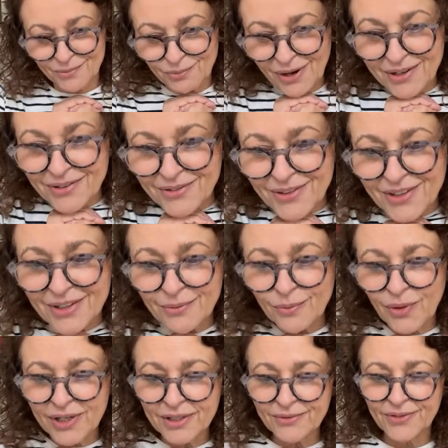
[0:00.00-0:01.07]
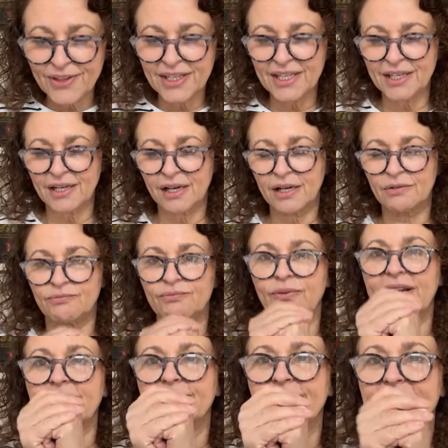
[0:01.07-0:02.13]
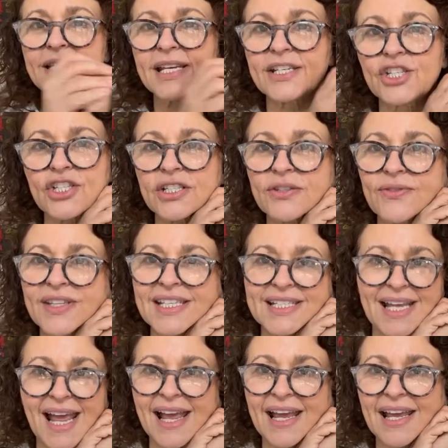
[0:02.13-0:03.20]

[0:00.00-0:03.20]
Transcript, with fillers: one of the one of the uh, recommendations for this